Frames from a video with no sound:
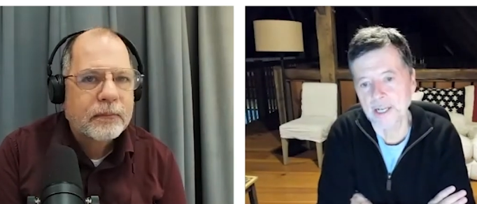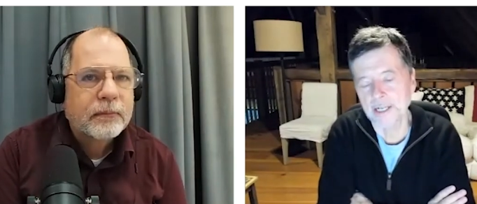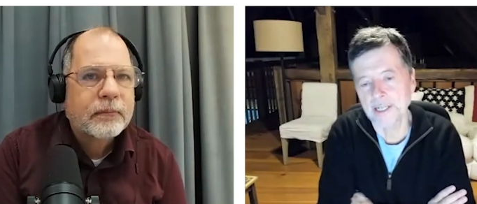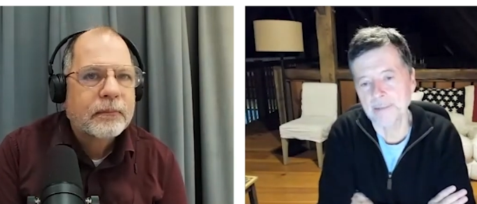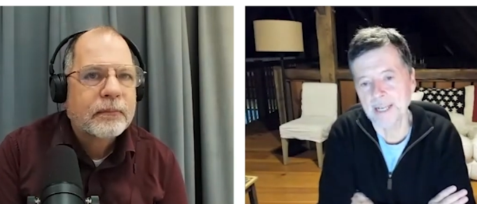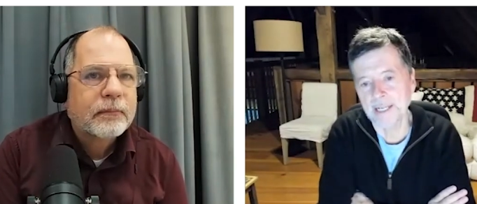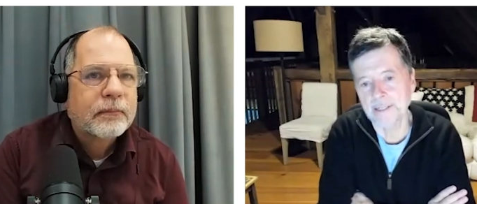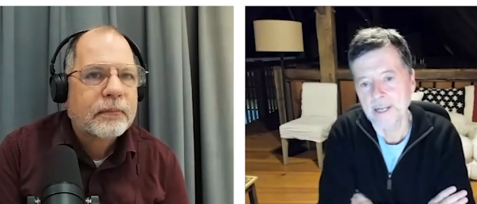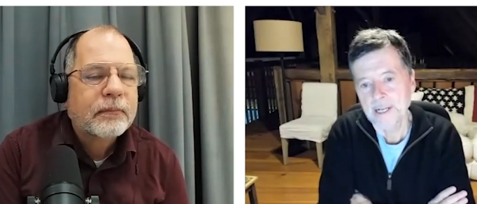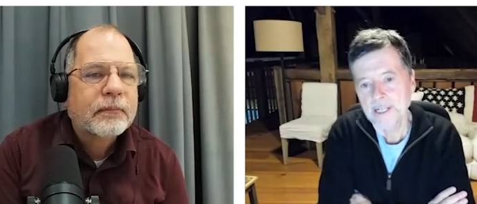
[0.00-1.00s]
Speaker 1: And he
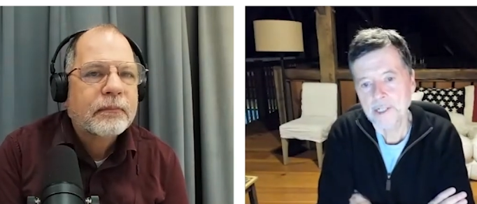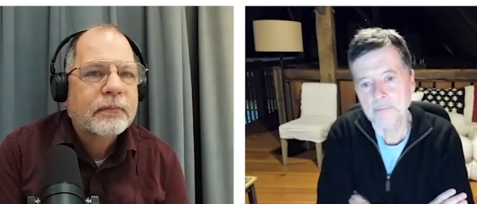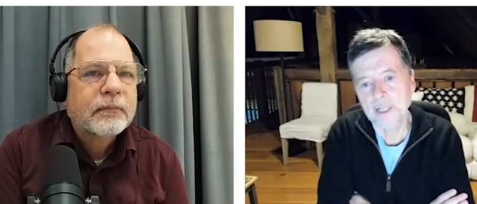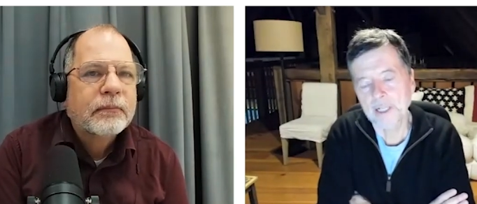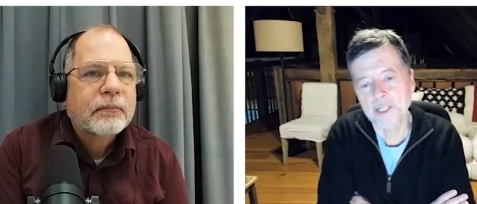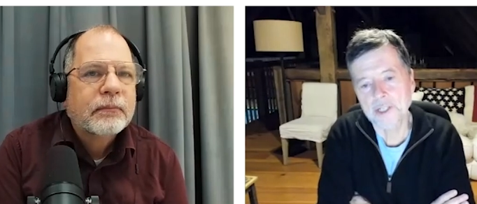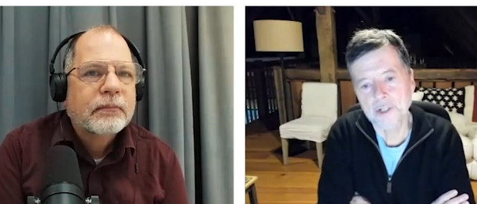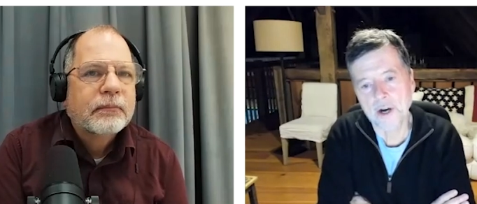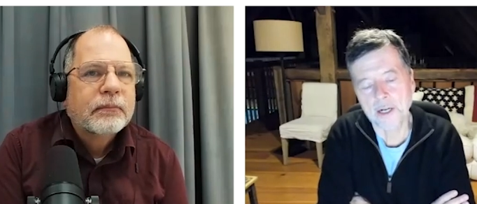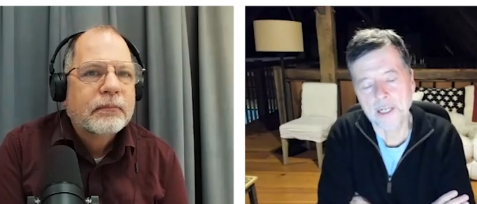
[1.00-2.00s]
made some really
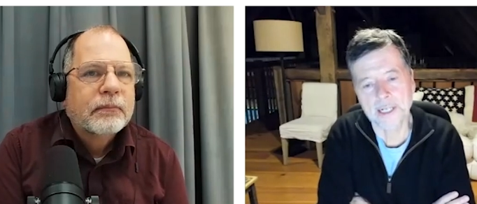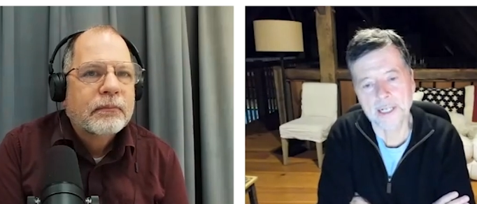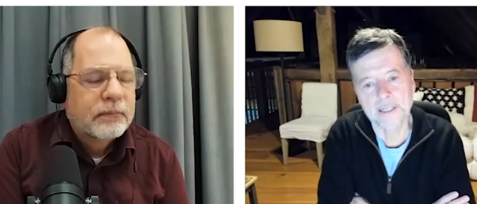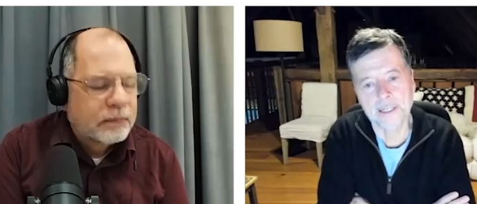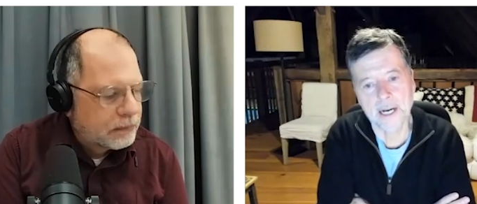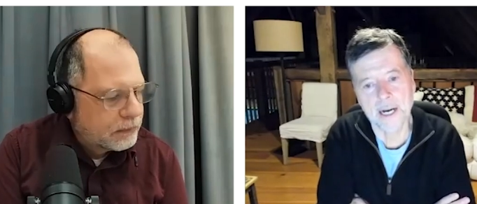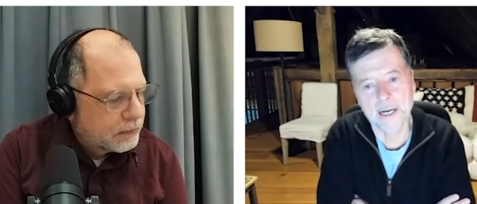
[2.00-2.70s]
startling